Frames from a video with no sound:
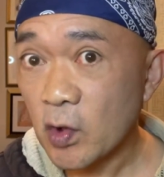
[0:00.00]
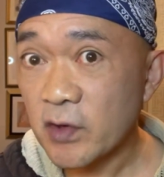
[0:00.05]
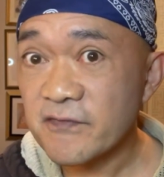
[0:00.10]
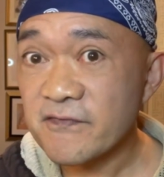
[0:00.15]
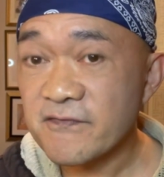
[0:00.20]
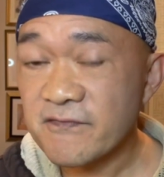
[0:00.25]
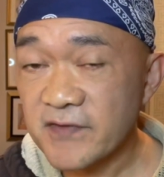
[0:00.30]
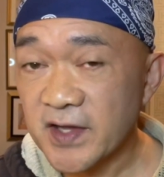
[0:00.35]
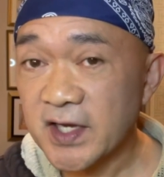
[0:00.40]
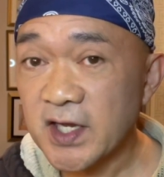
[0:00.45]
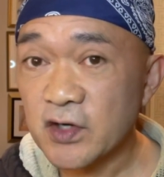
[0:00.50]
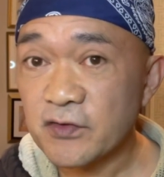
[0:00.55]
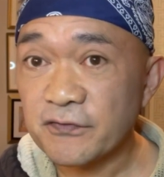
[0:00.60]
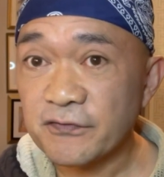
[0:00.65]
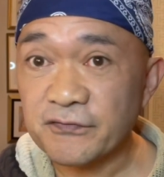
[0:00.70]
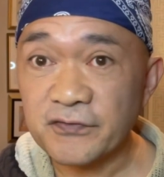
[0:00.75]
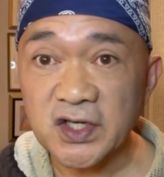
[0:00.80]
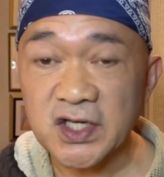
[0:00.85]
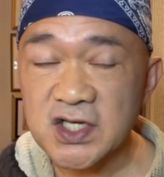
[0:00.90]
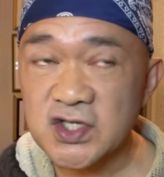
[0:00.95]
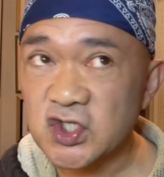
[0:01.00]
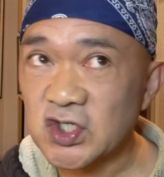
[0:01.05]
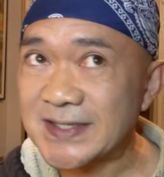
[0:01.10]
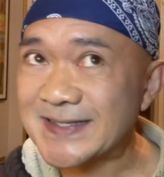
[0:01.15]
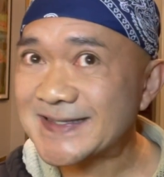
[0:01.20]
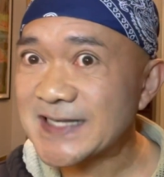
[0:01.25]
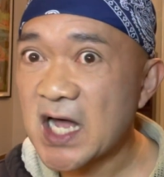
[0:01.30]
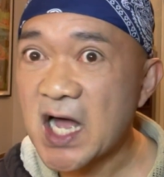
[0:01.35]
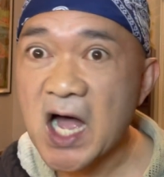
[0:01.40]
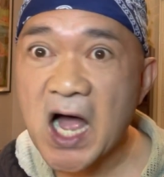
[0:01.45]
or video footage
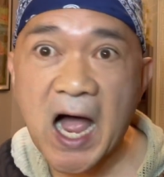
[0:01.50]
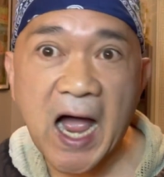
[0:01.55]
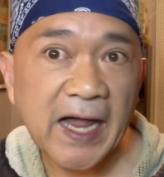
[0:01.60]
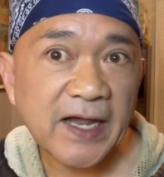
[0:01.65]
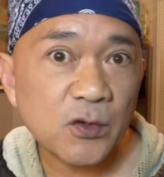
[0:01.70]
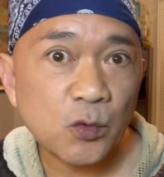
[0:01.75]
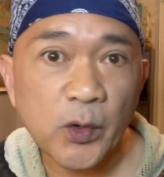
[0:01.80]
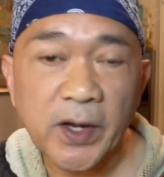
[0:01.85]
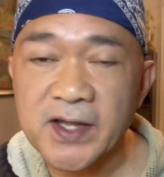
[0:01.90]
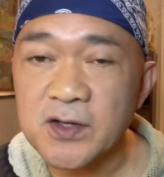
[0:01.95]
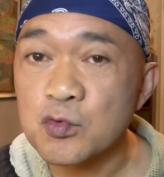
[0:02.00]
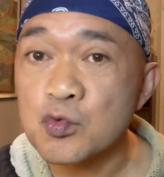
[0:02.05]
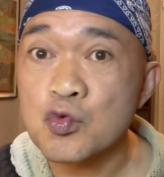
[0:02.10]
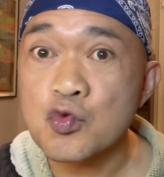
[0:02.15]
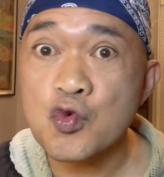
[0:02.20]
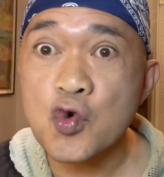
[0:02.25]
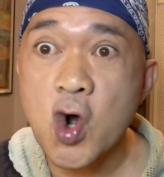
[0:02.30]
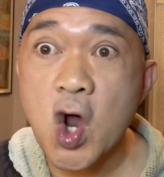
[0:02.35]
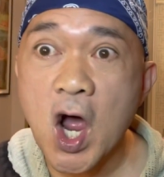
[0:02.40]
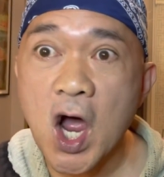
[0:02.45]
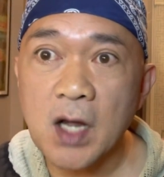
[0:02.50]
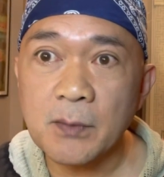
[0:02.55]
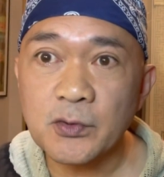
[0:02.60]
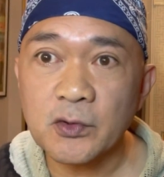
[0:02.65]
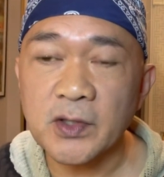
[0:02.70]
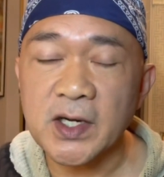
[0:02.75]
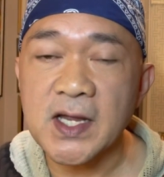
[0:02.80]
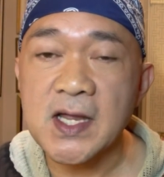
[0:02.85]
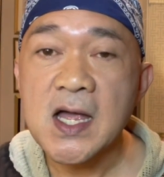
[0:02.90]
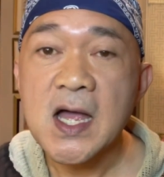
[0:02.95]
is highway
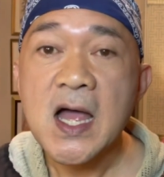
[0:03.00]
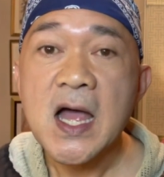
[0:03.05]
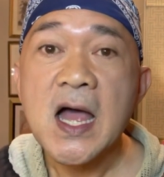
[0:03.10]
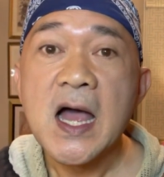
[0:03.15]
robbery.